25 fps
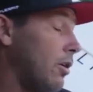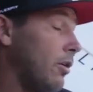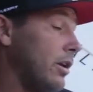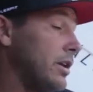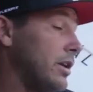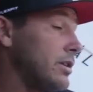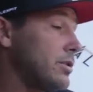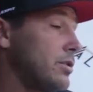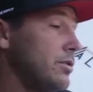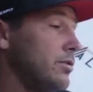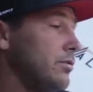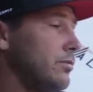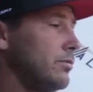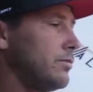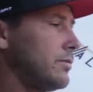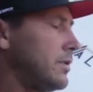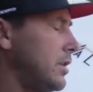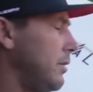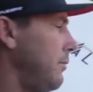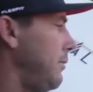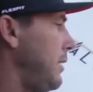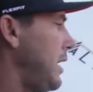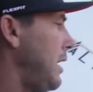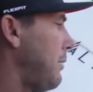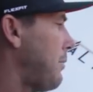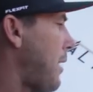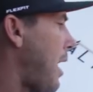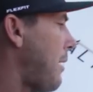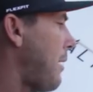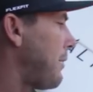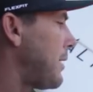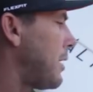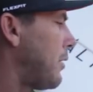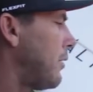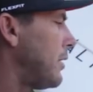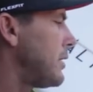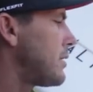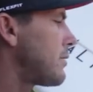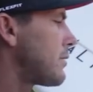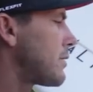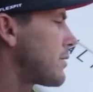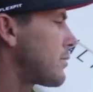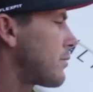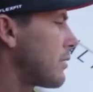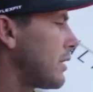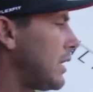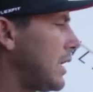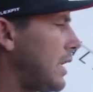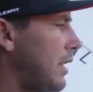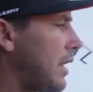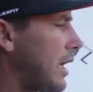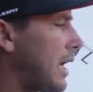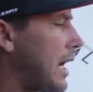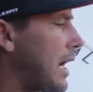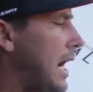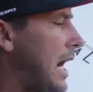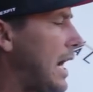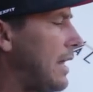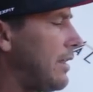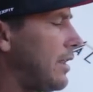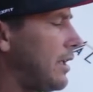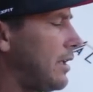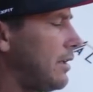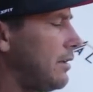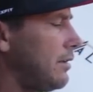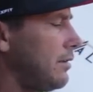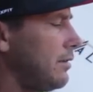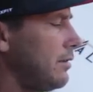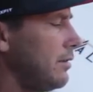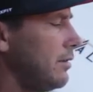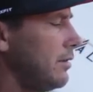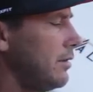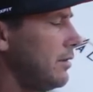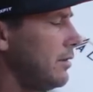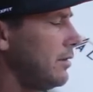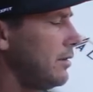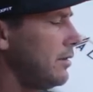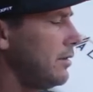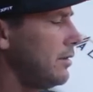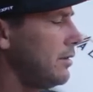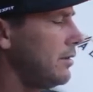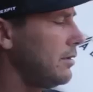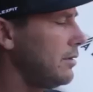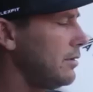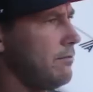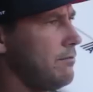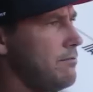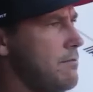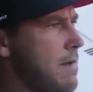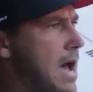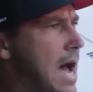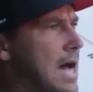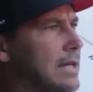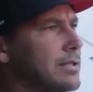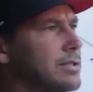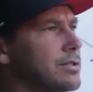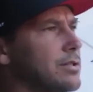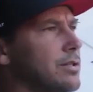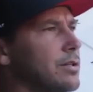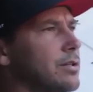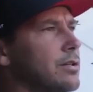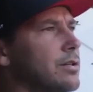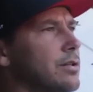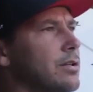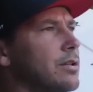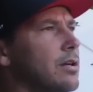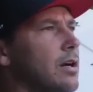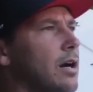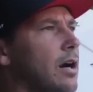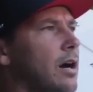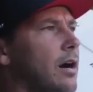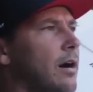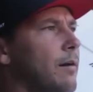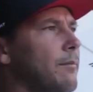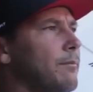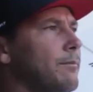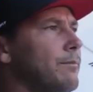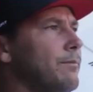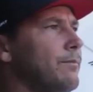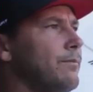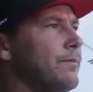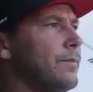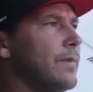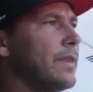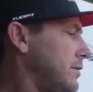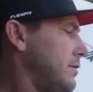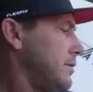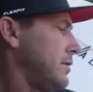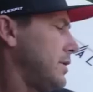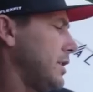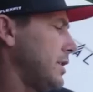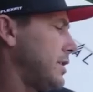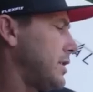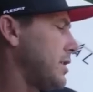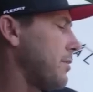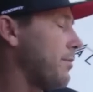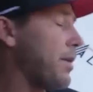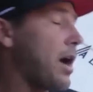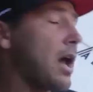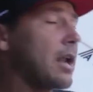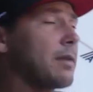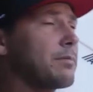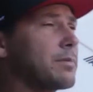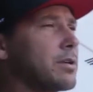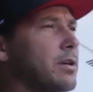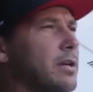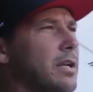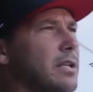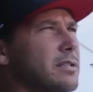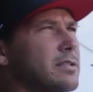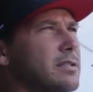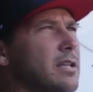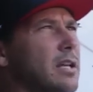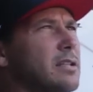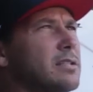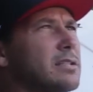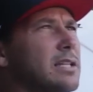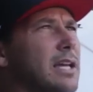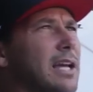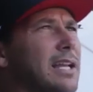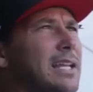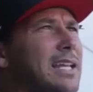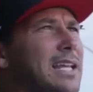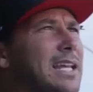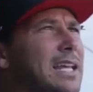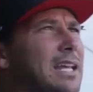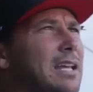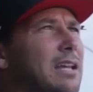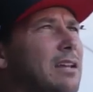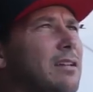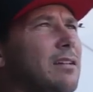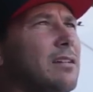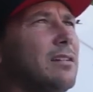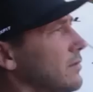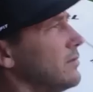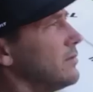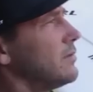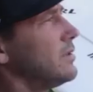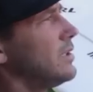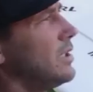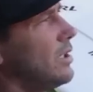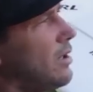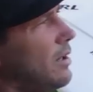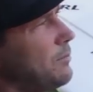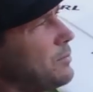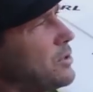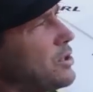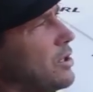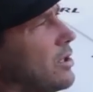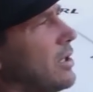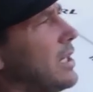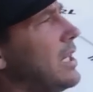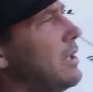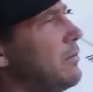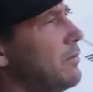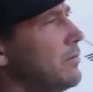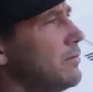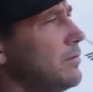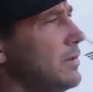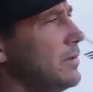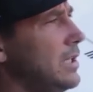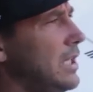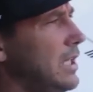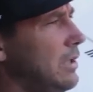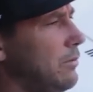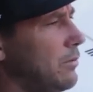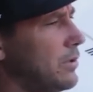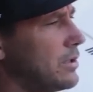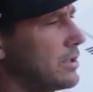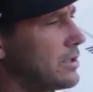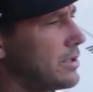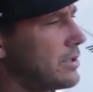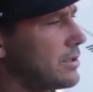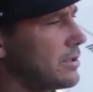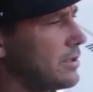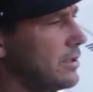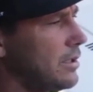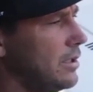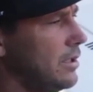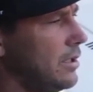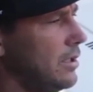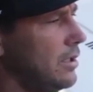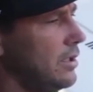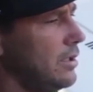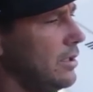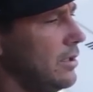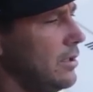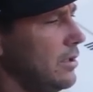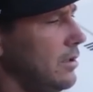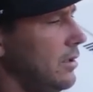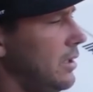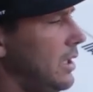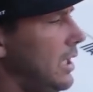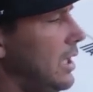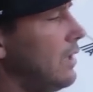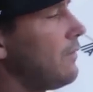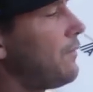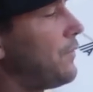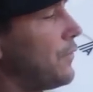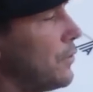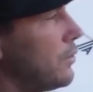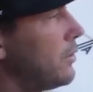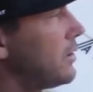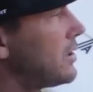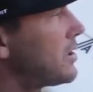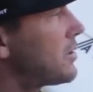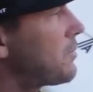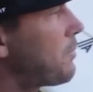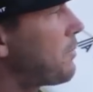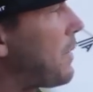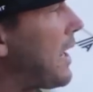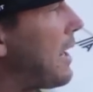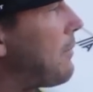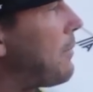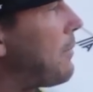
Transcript: Owens, who, to me, Bobby Owens was really the guy that mastered just the bottom turn at Sunset. He, you know, I'm sure he was influenced by